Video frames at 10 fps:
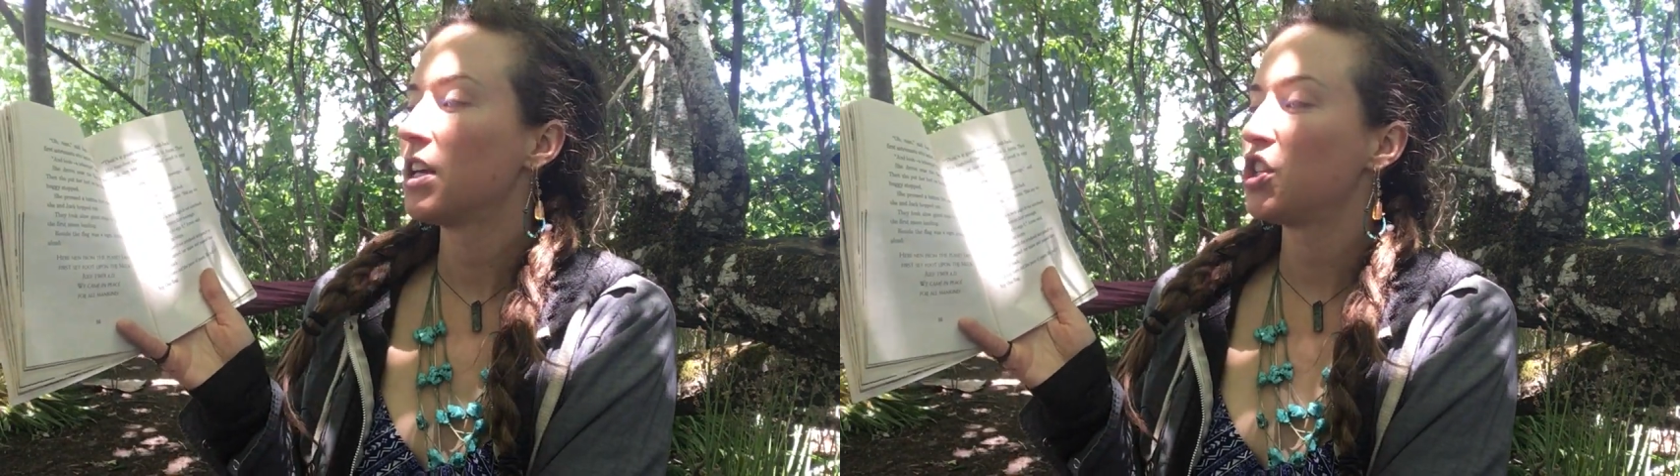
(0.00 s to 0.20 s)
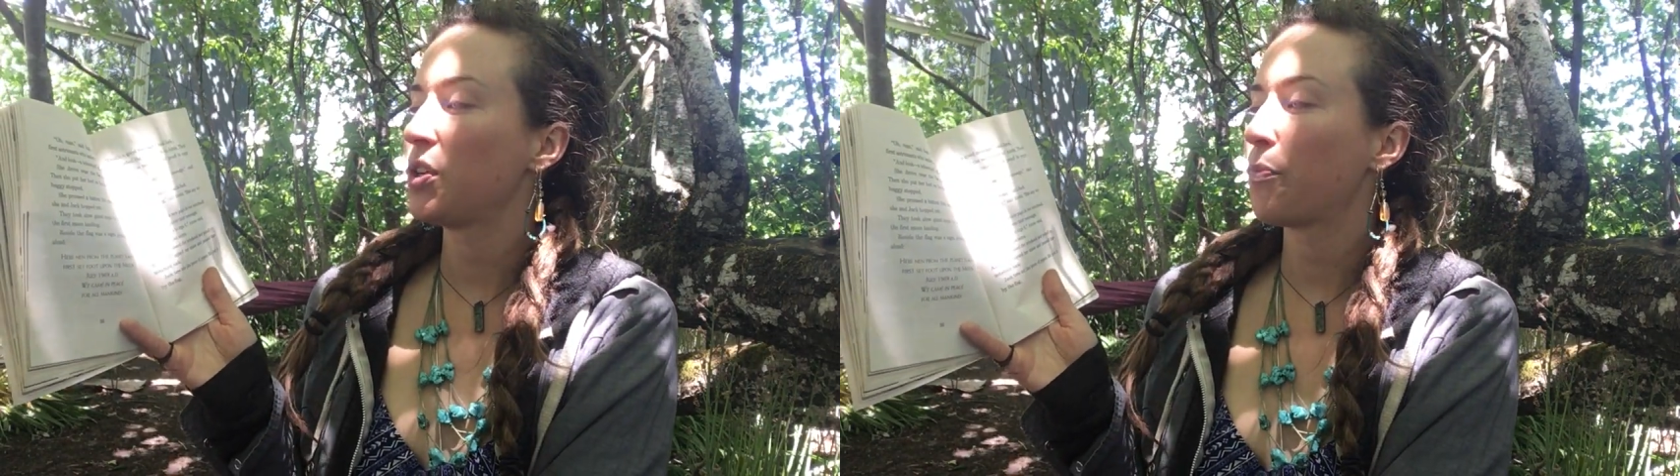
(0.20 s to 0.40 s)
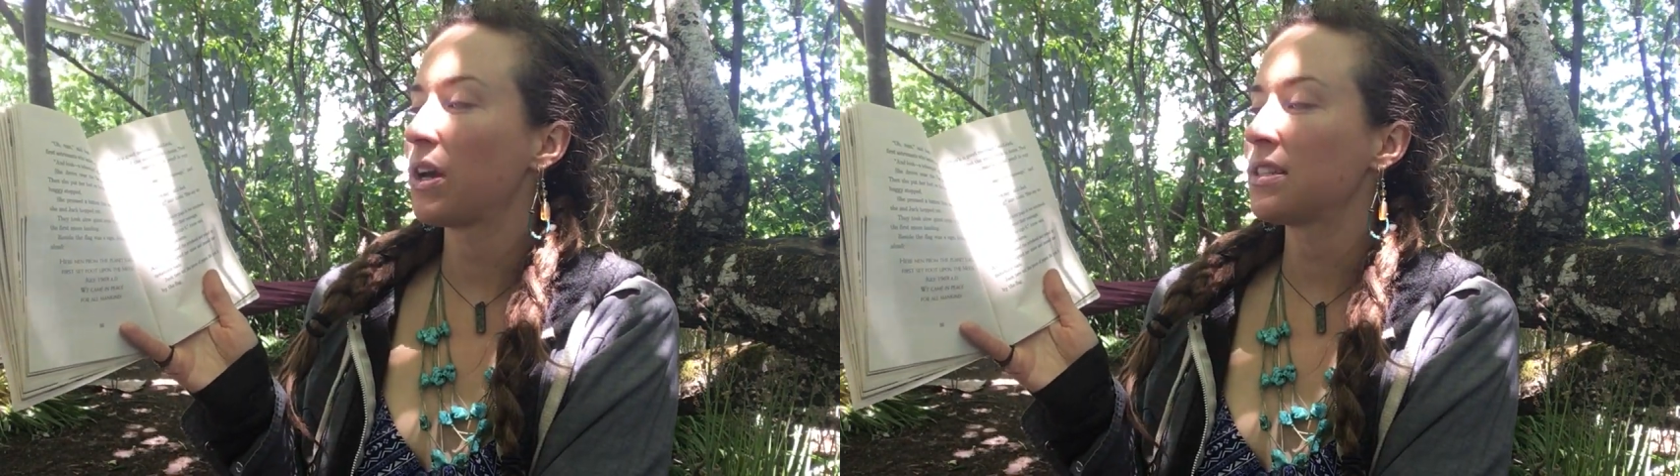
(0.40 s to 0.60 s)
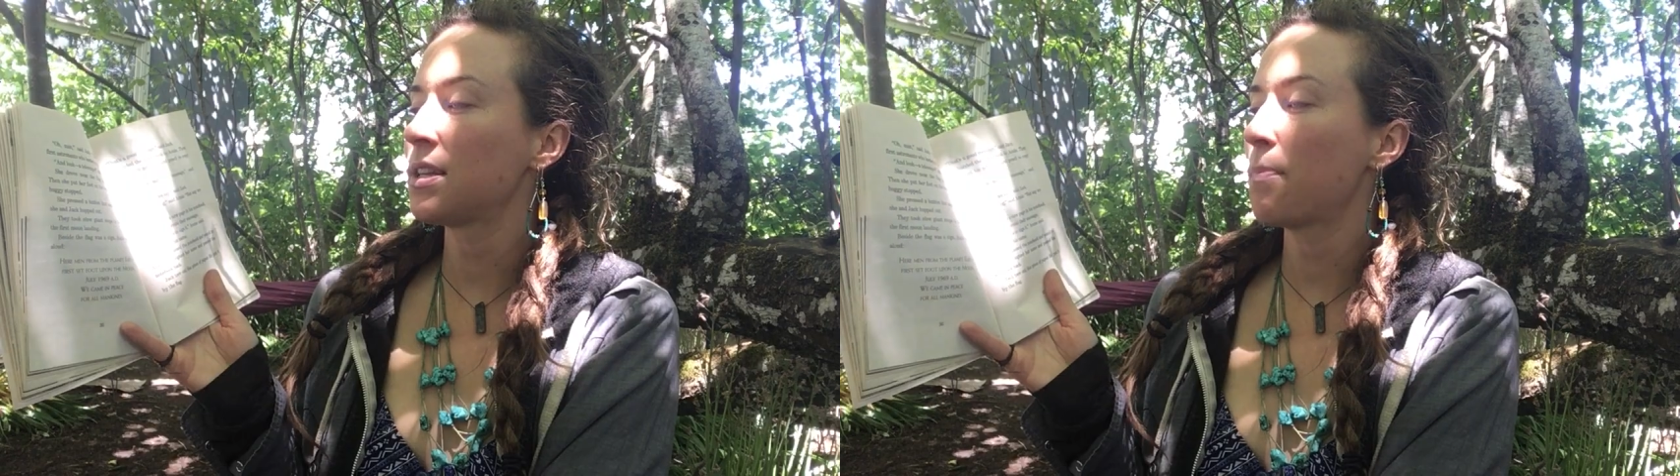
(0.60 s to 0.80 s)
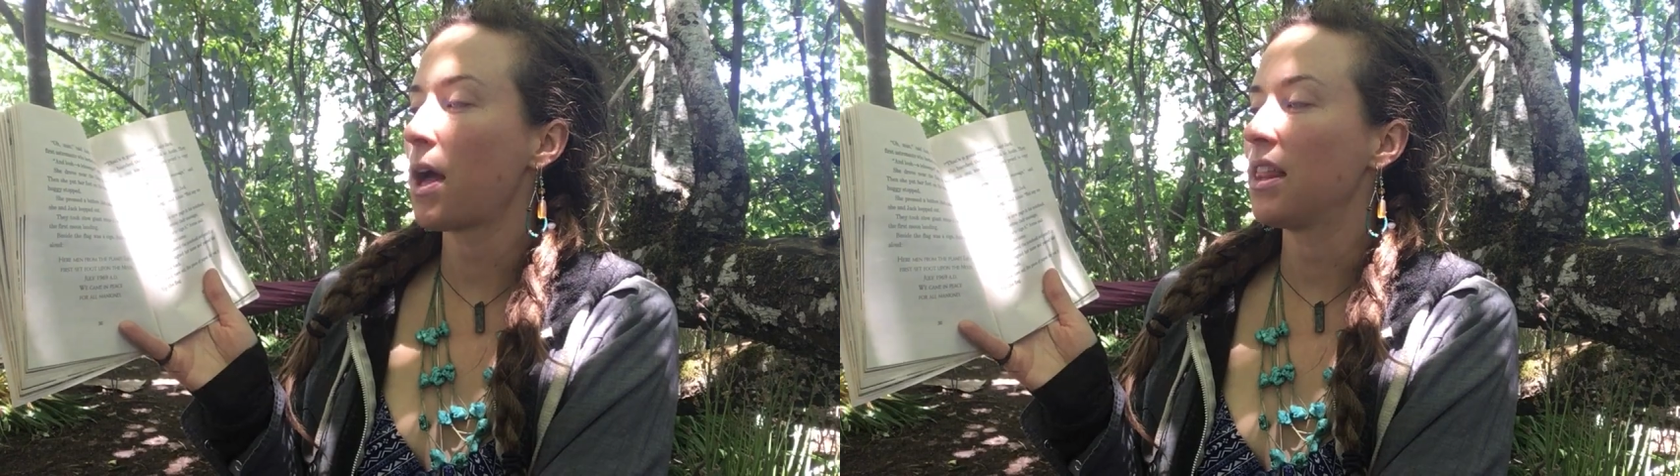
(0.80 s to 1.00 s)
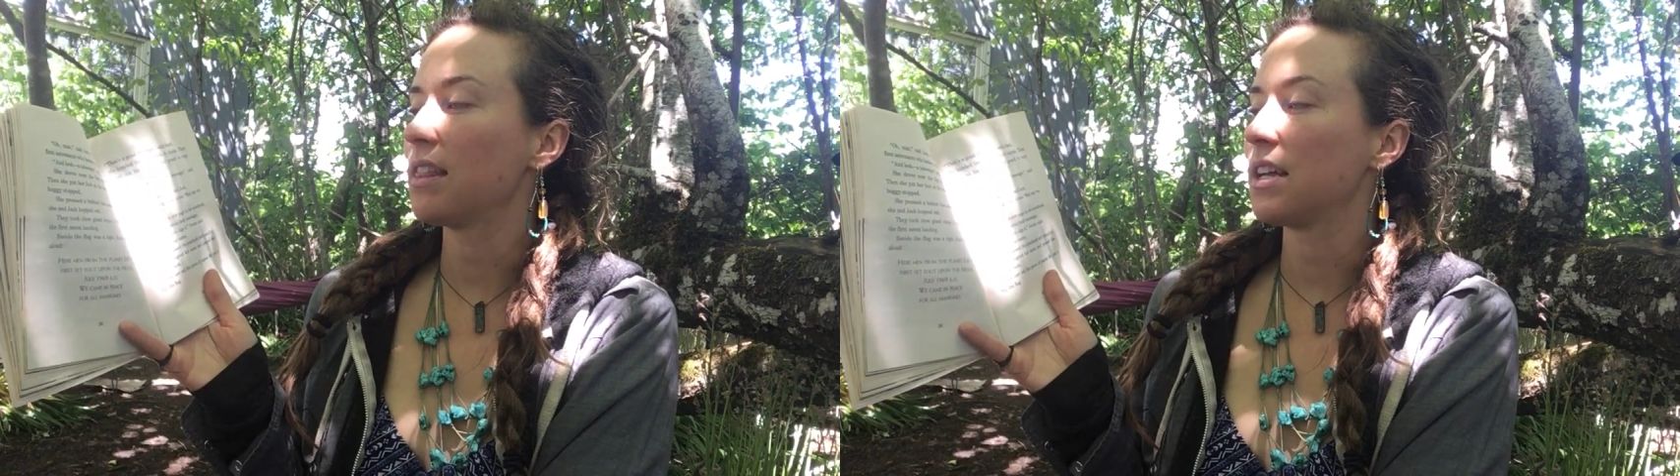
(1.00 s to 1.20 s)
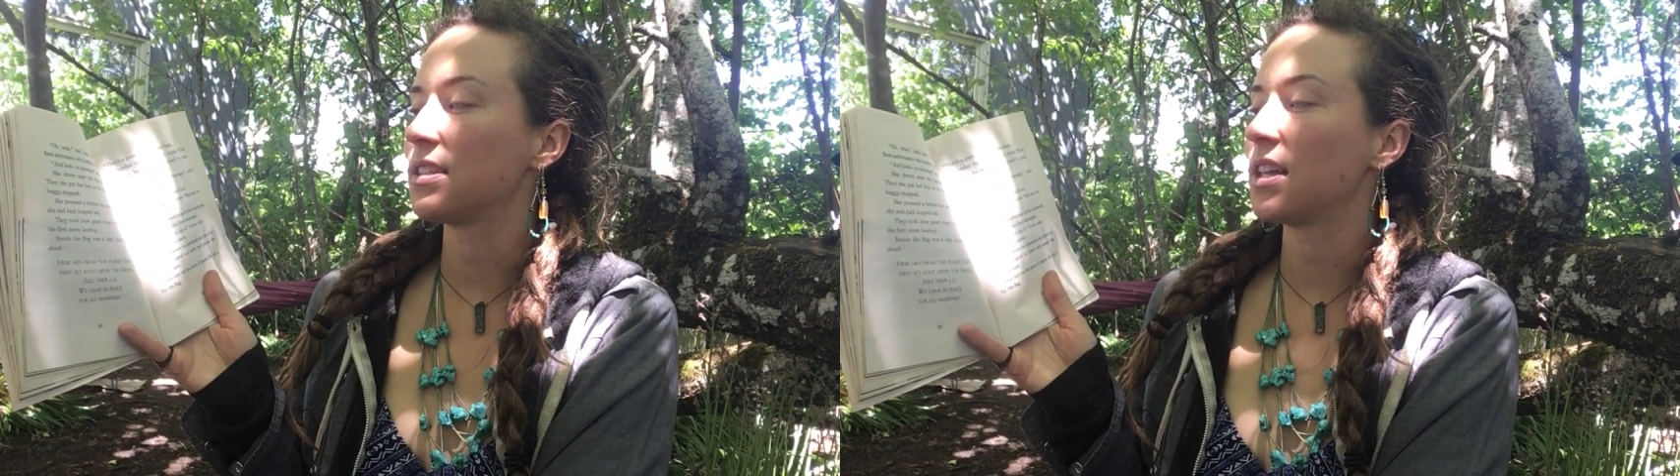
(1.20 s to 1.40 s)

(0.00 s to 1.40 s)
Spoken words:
She pressed the button that